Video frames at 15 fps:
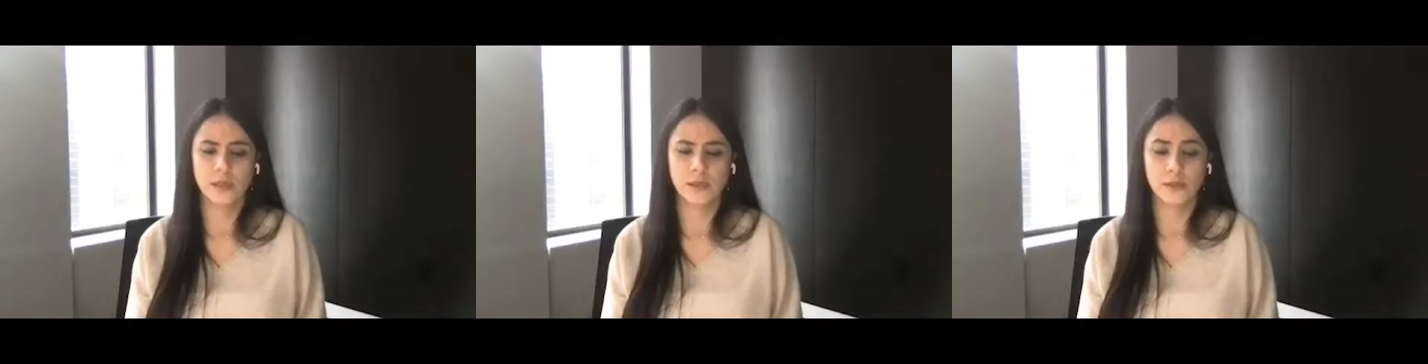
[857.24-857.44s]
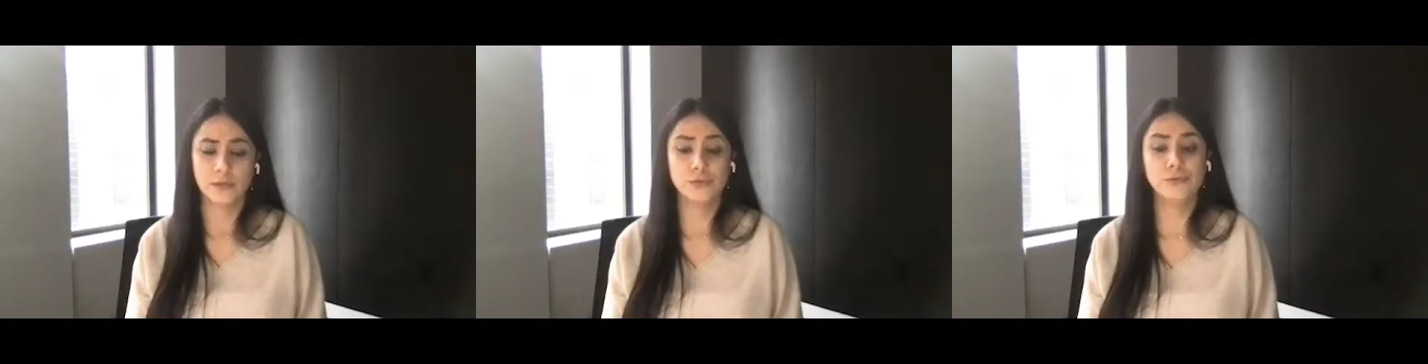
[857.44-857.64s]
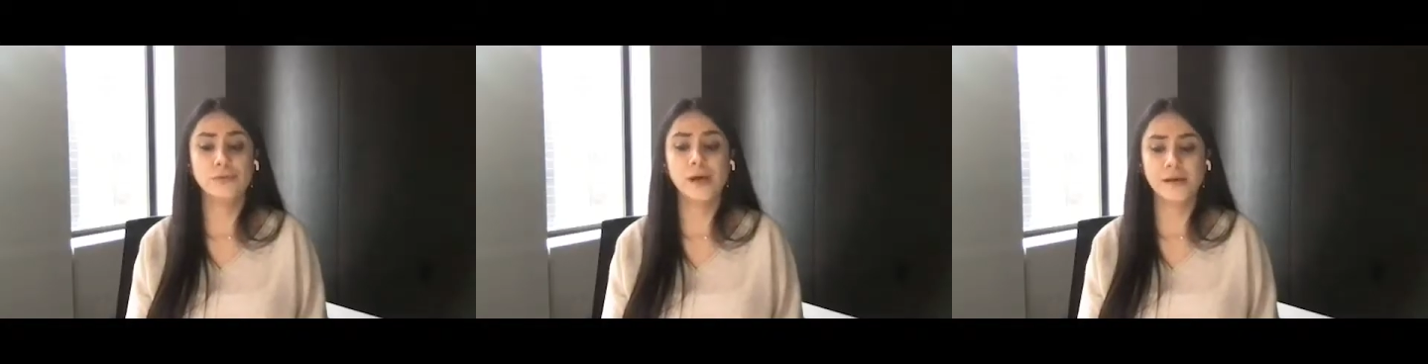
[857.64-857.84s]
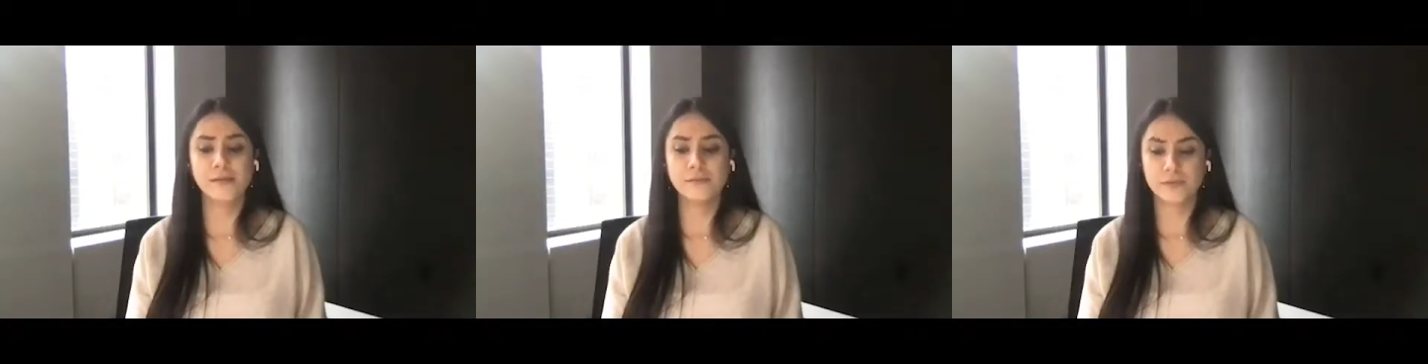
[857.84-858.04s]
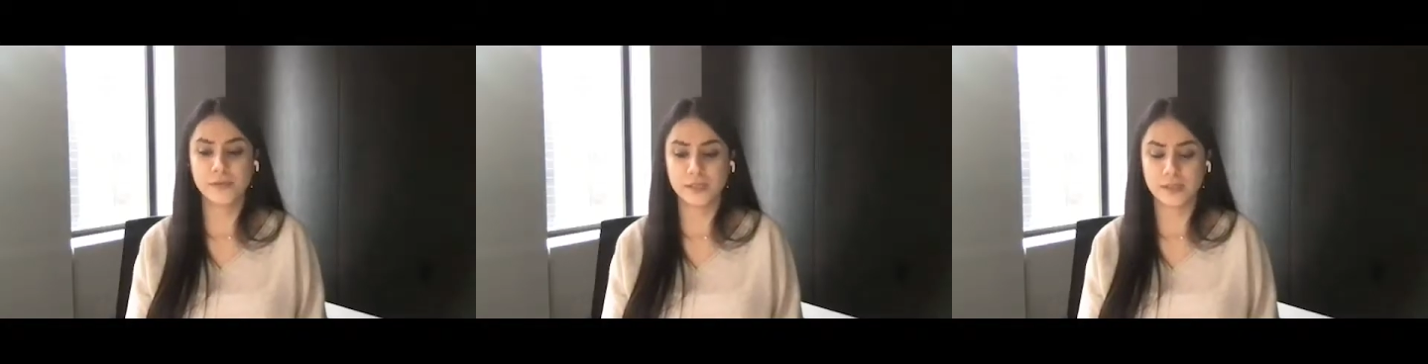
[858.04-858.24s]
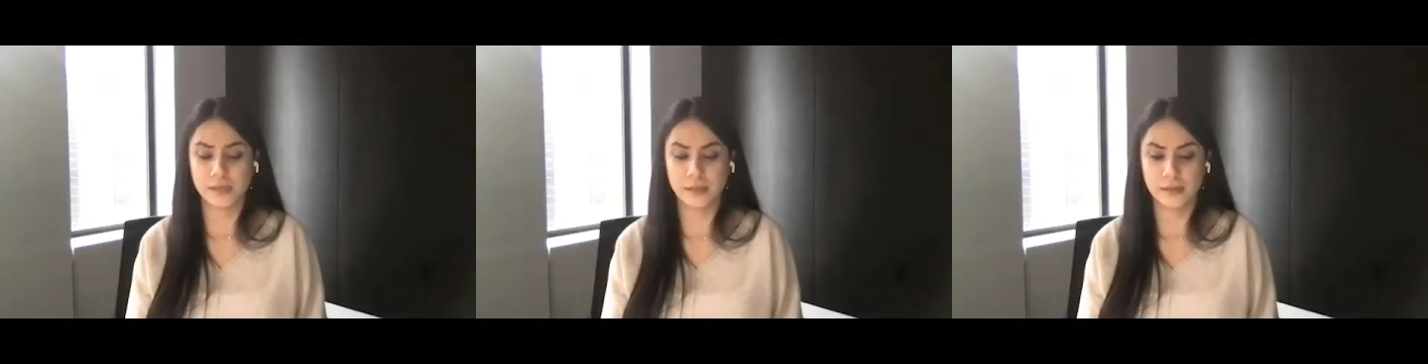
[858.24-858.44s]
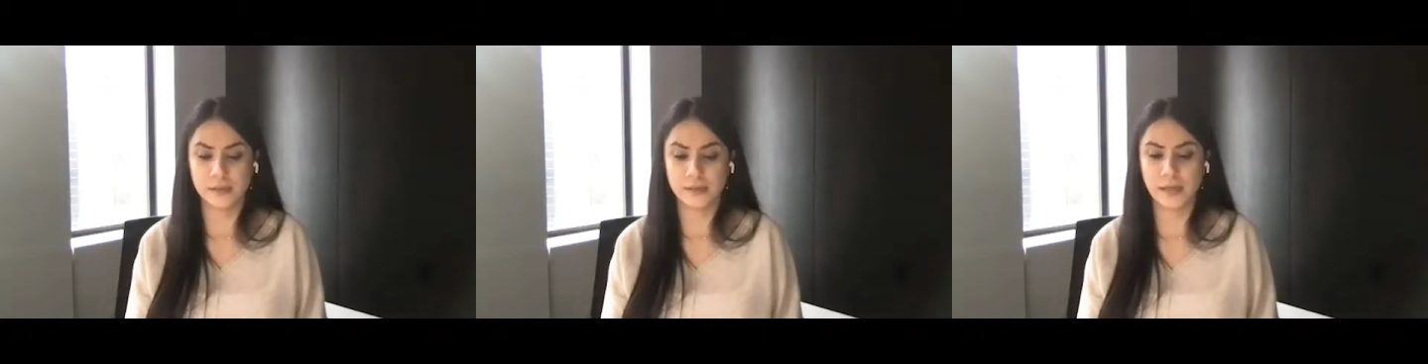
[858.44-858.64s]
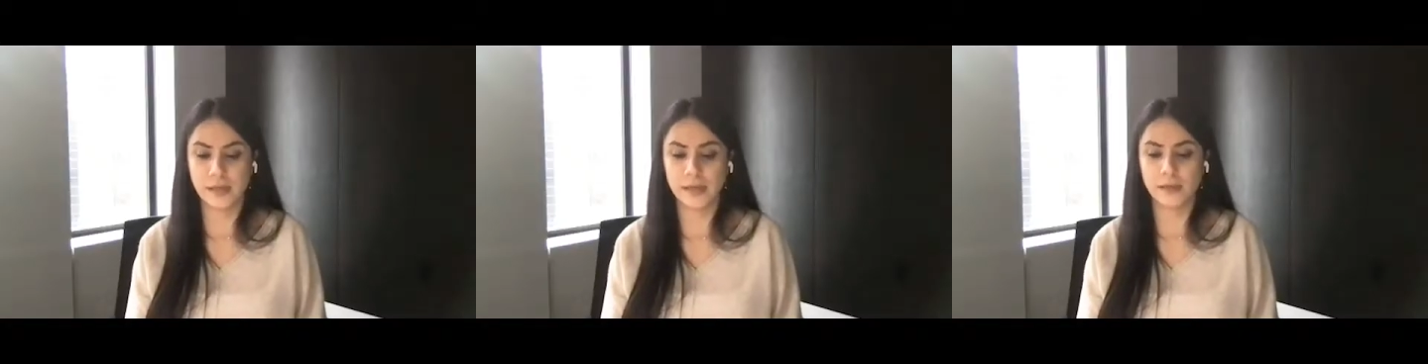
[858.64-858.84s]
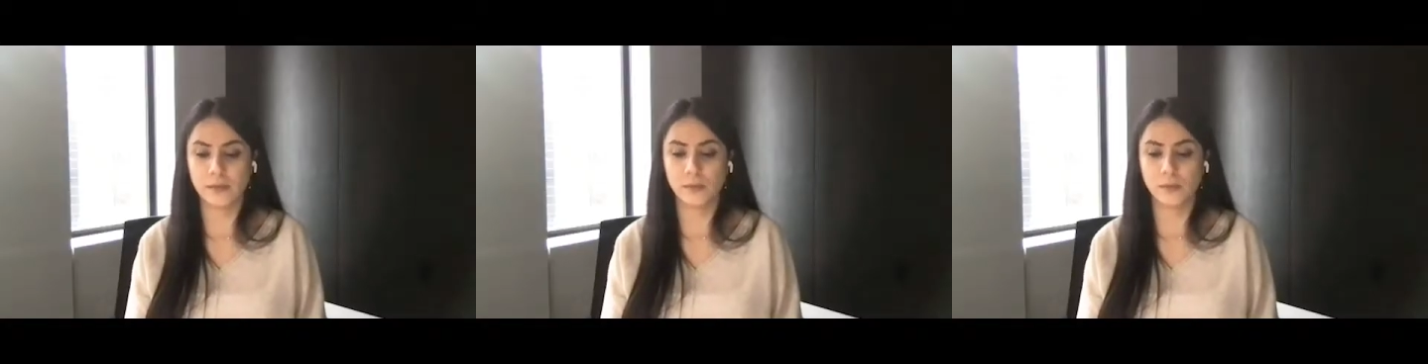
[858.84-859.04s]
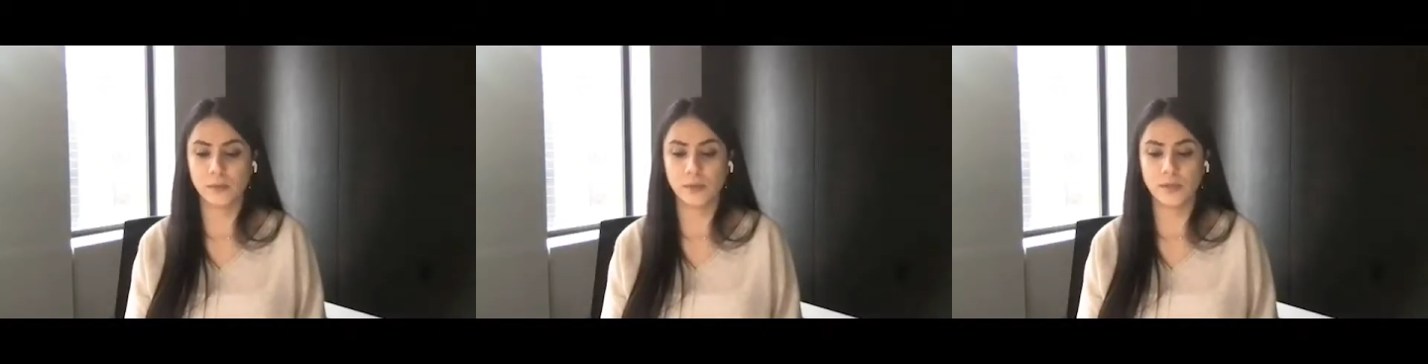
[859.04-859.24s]
You have written that
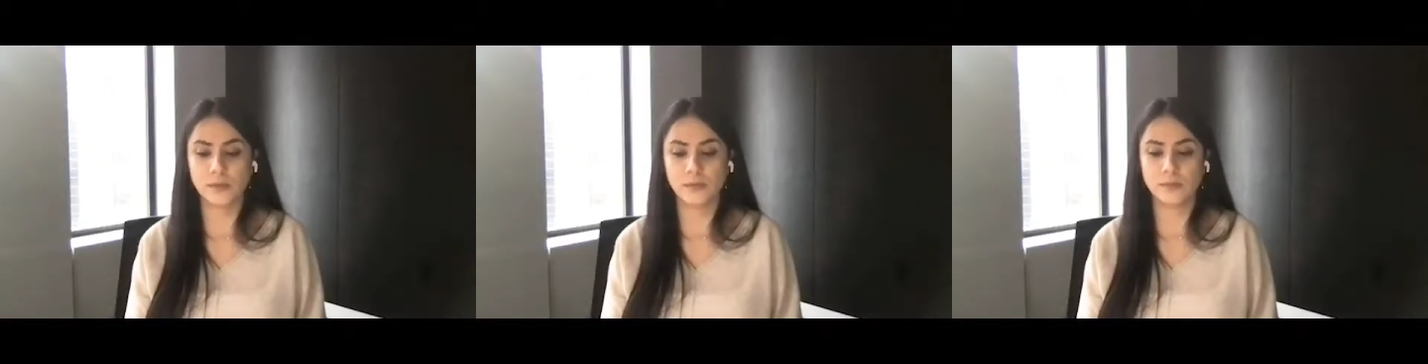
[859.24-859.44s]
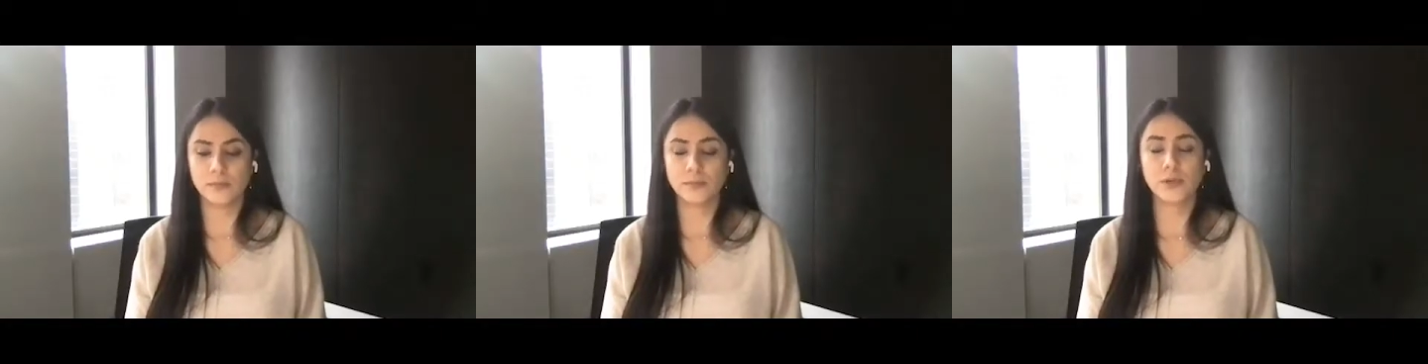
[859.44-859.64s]
when